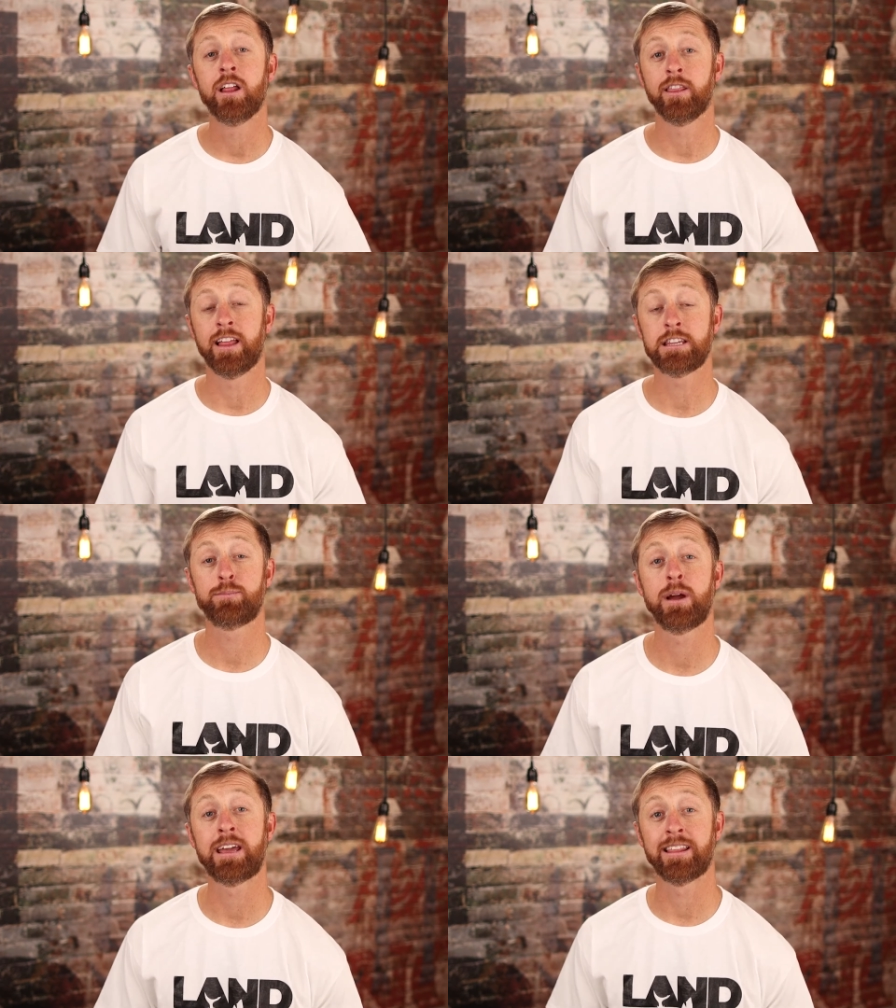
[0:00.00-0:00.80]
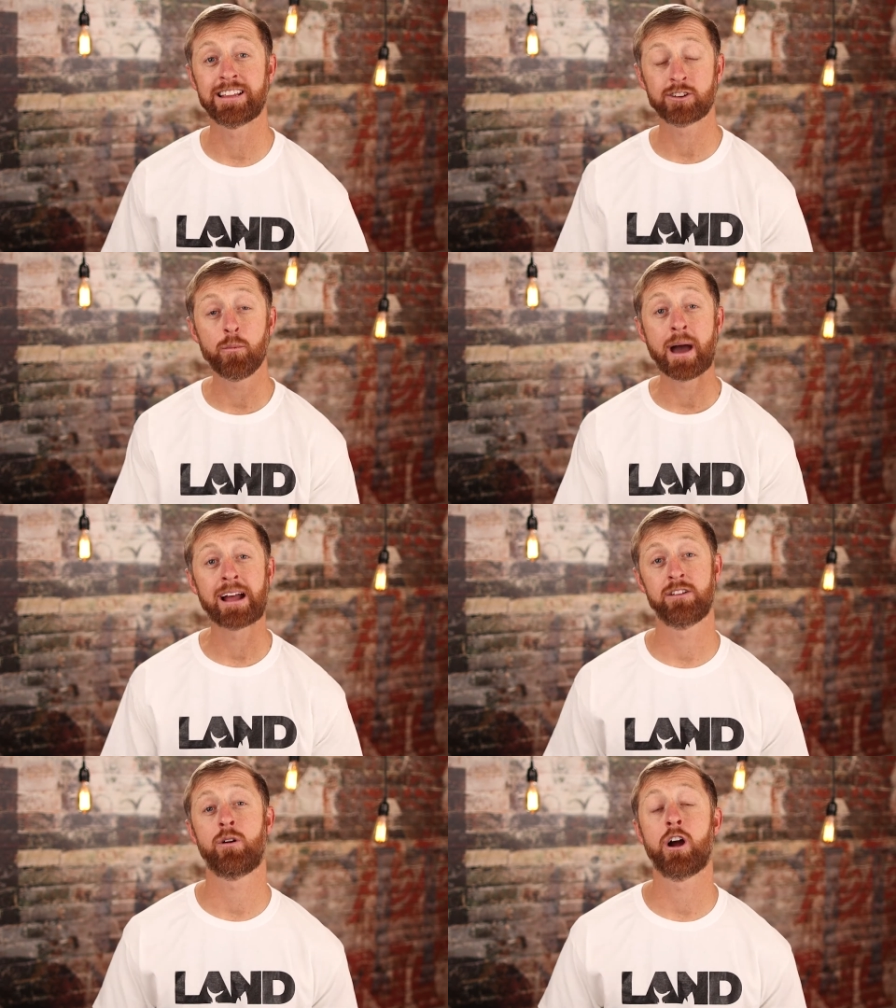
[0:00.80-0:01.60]
Let's break it, let's go
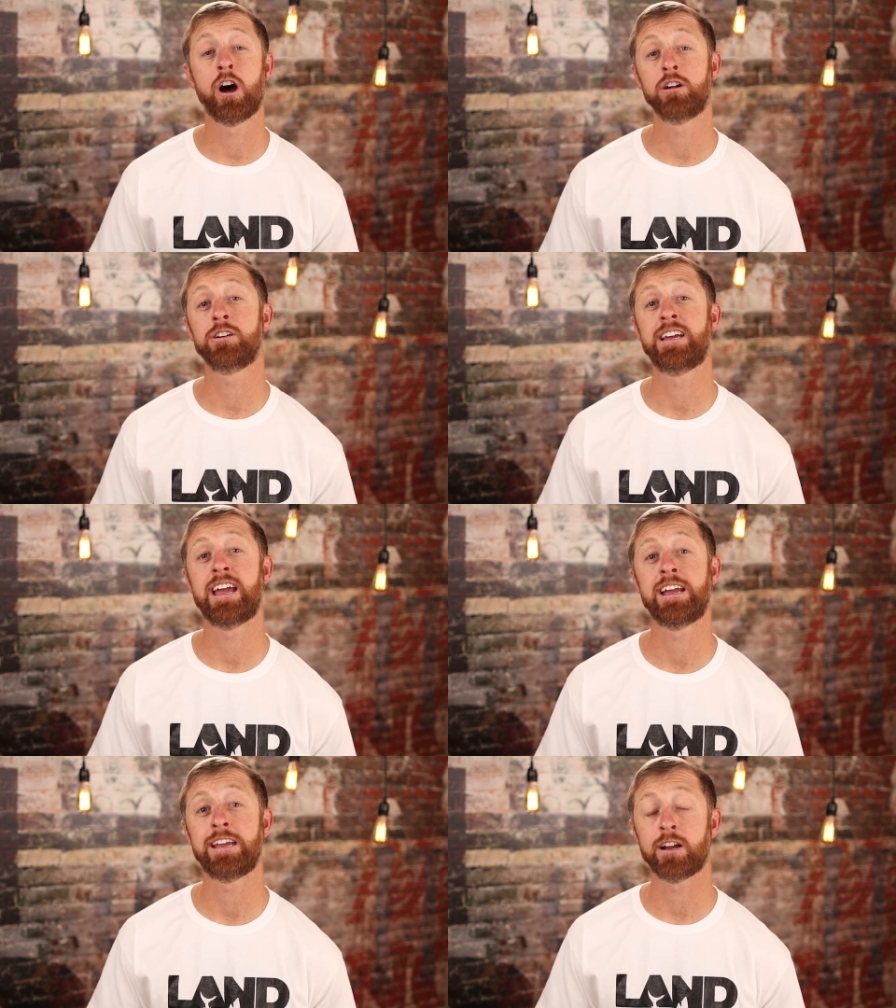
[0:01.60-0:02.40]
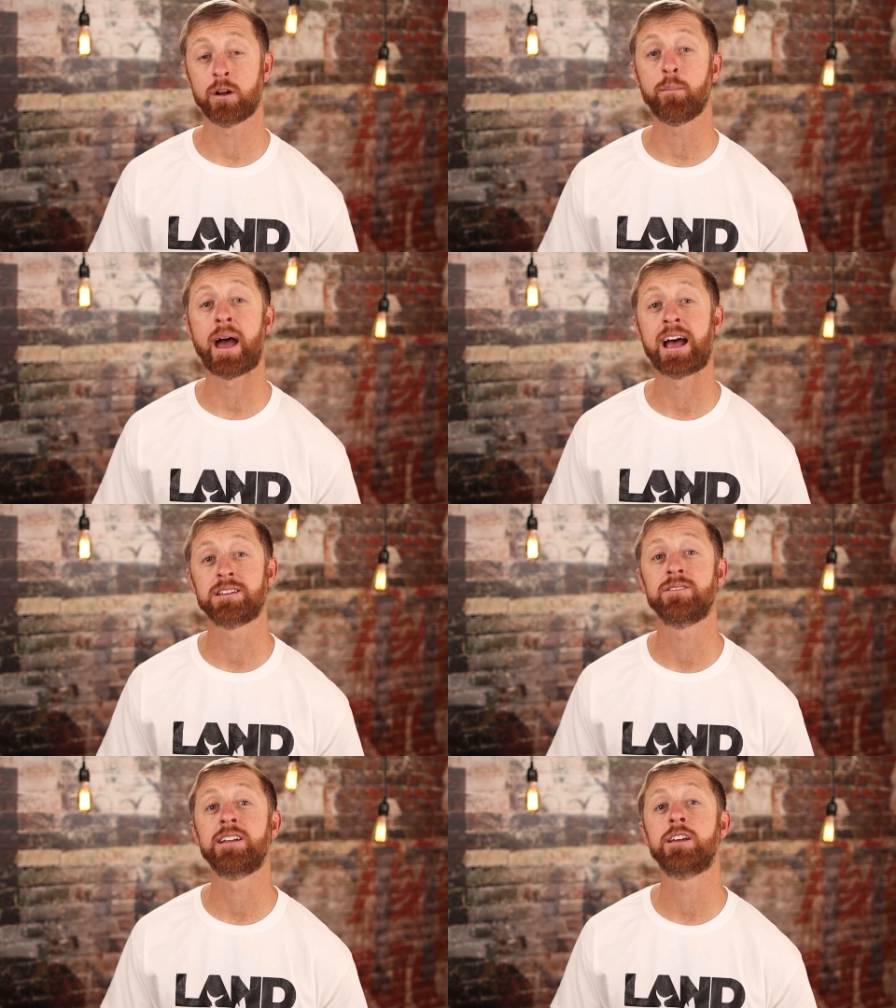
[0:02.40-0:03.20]
back to our one hundred K a year in
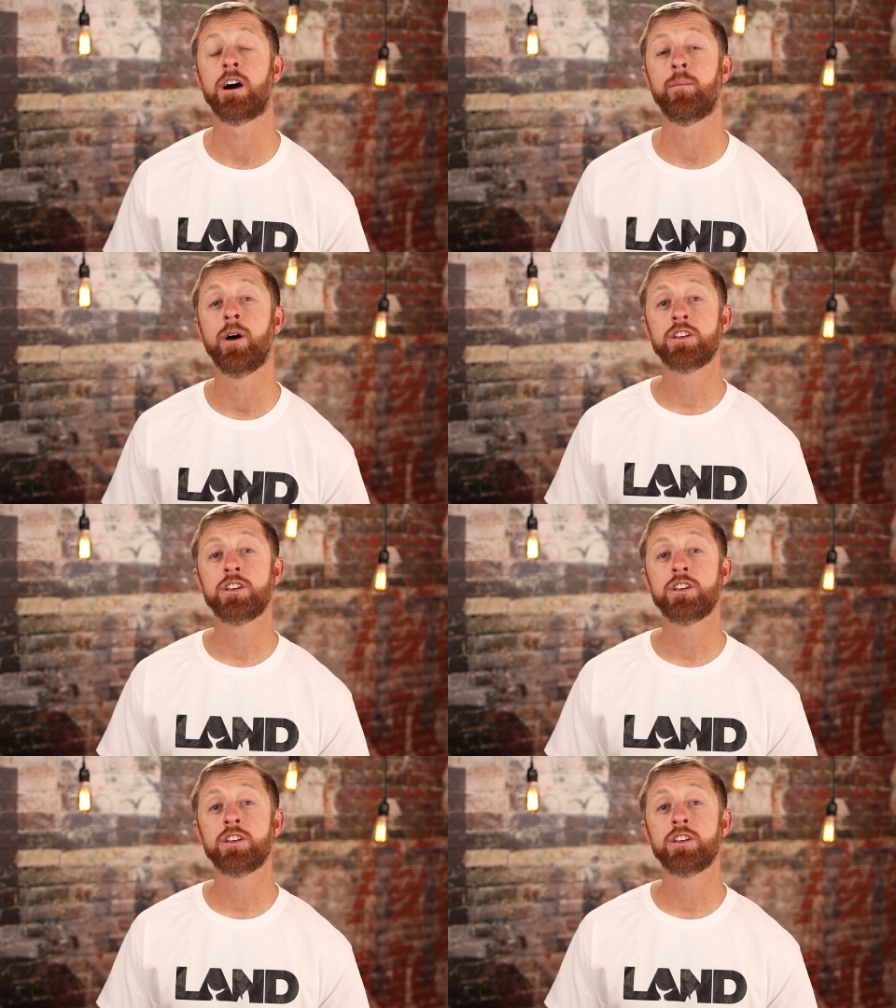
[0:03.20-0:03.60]
passive income.